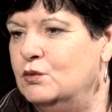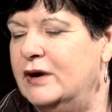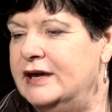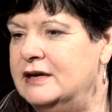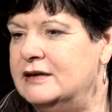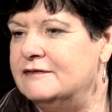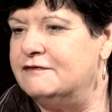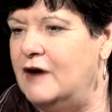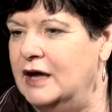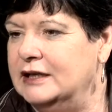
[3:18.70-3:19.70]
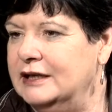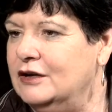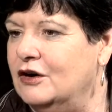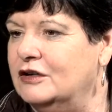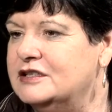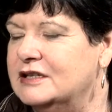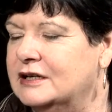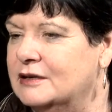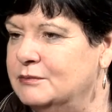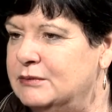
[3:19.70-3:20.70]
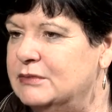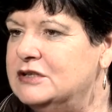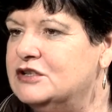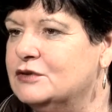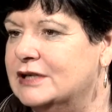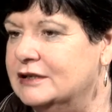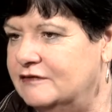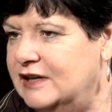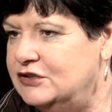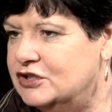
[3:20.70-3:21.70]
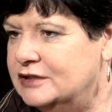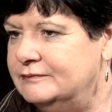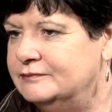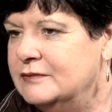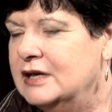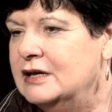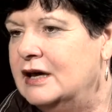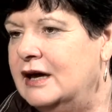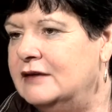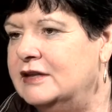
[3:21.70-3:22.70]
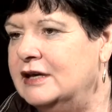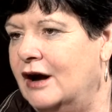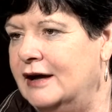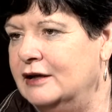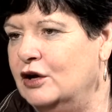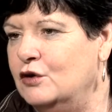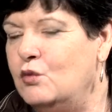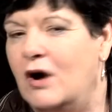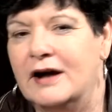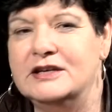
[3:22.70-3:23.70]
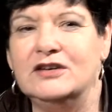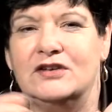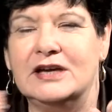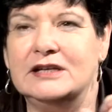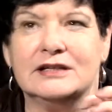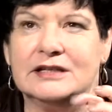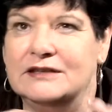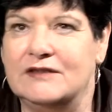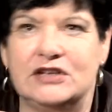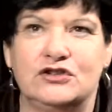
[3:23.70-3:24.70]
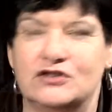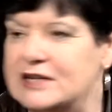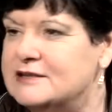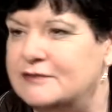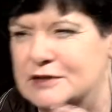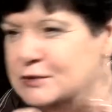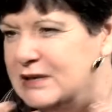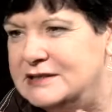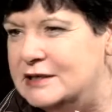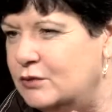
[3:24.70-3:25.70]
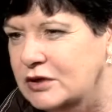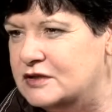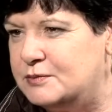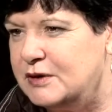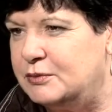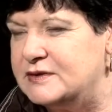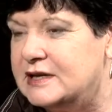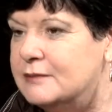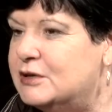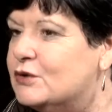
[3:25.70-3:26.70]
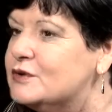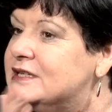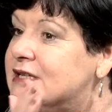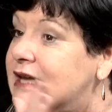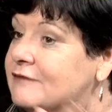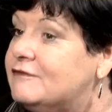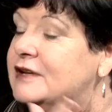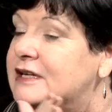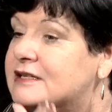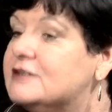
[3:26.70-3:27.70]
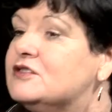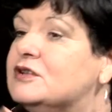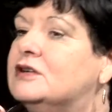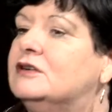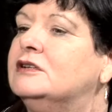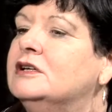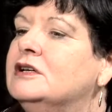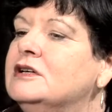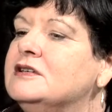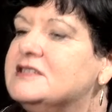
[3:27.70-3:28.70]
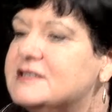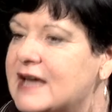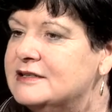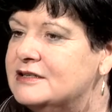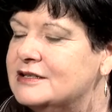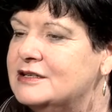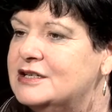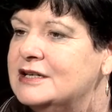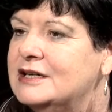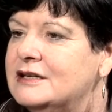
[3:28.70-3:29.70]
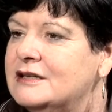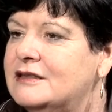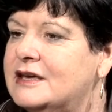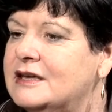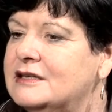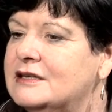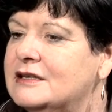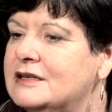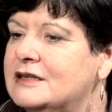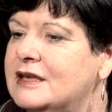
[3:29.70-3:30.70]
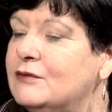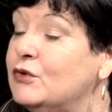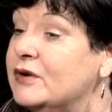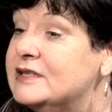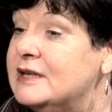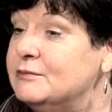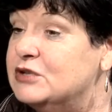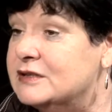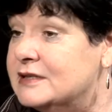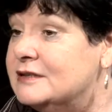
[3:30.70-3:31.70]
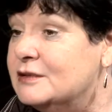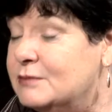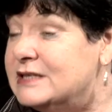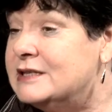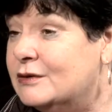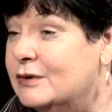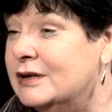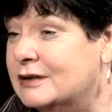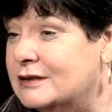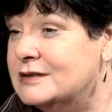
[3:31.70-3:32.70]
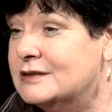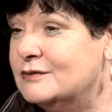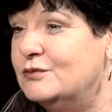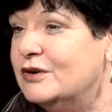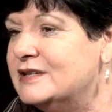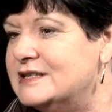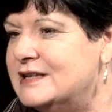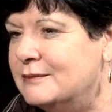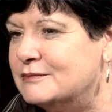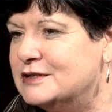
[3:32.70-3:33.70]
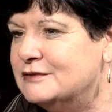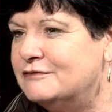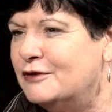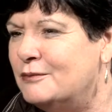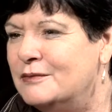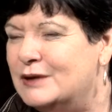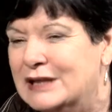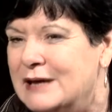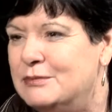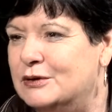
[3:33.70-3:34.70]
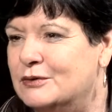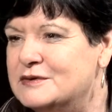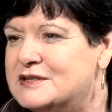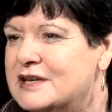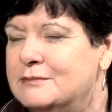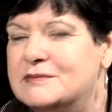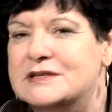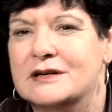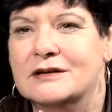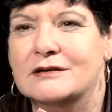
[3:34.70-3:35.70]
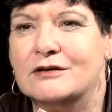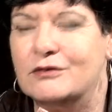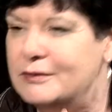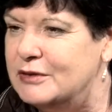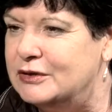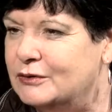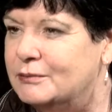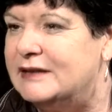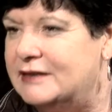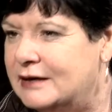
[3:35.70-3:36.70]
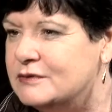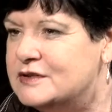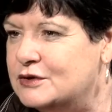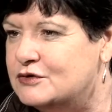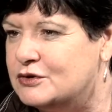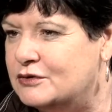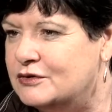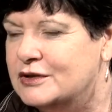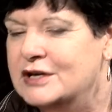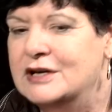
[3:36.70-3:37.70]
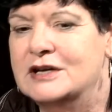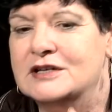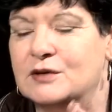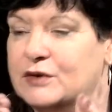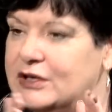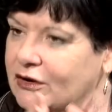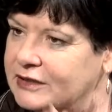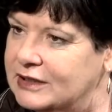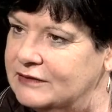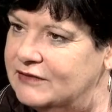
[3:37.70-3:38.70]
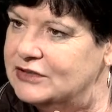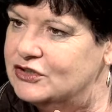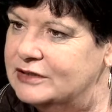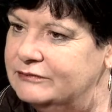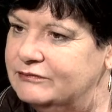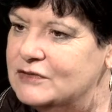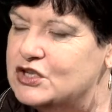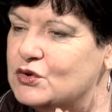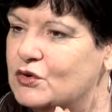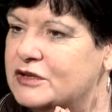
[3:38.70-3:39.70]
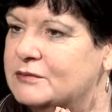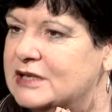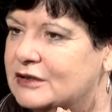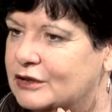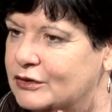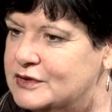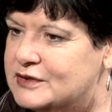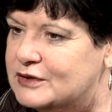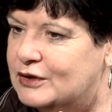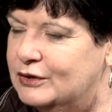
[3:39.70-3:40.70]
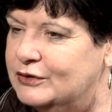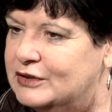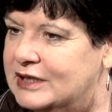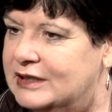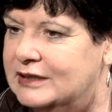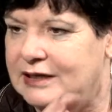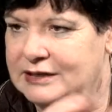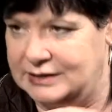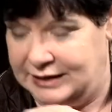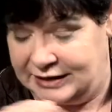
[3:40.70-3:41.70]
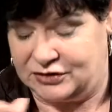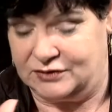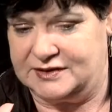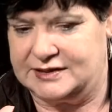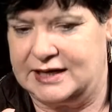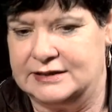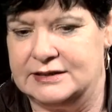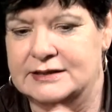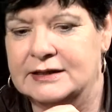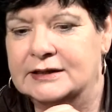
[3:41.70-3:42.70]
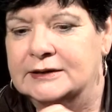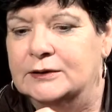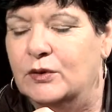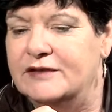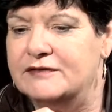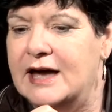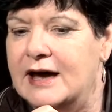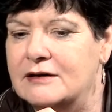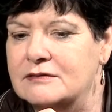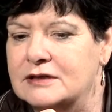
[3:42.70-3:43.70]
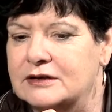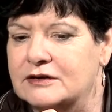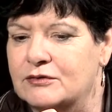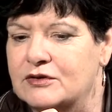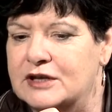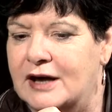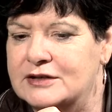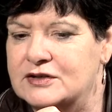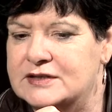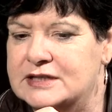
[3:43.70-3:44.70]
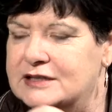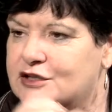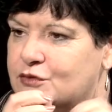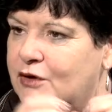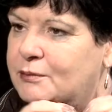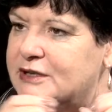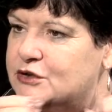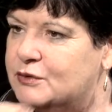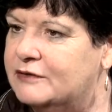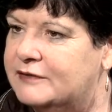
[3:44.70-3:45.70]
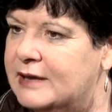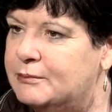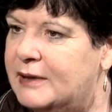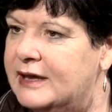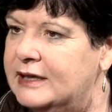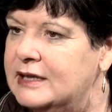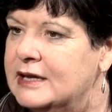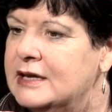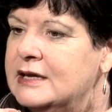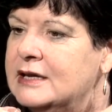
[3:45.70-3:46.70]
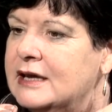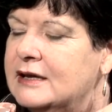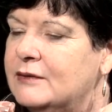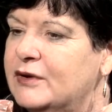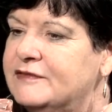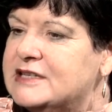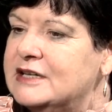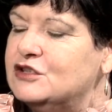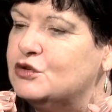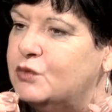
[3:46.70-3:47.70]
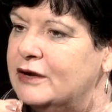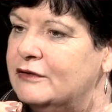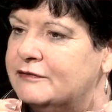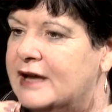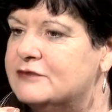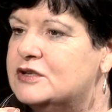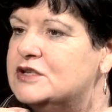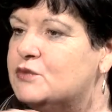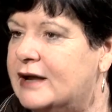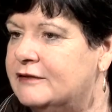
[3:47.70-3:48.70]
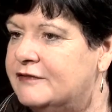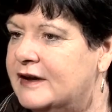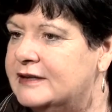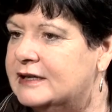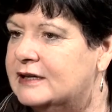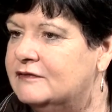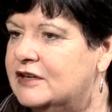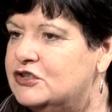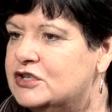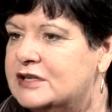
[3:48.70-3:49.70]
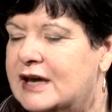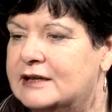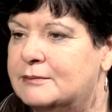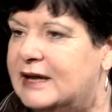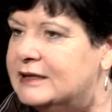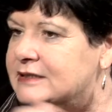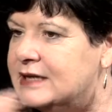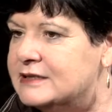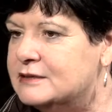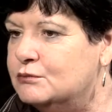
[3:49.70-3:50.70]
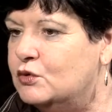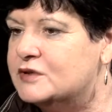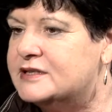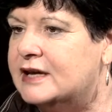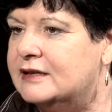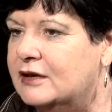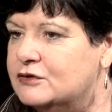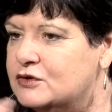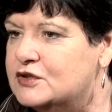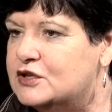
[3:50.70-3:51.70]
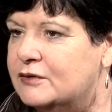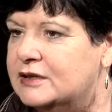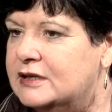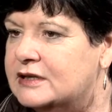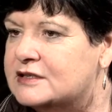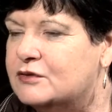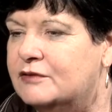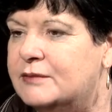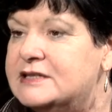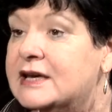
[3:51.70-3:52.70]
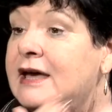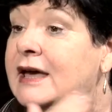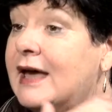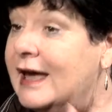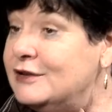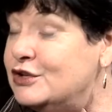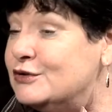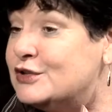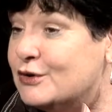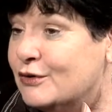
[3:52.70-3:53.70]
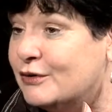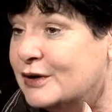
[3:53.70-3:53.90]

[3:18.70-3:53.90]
We finally got a commitment to a convention at the ILO. Why do you need a convention just for domestic workers, people say? Because in every industrial standard, then there were exemptions, and domestic workers were exempt from labour laws. Seems criminal, but that was the truth. So we got a convention, saw them included in international standards. We've now, through the ITC's 12 by 12 campaign, we've seen 12 countries ratify that convention and about a dozen more saying they'll do so in the next 12 months. And you saw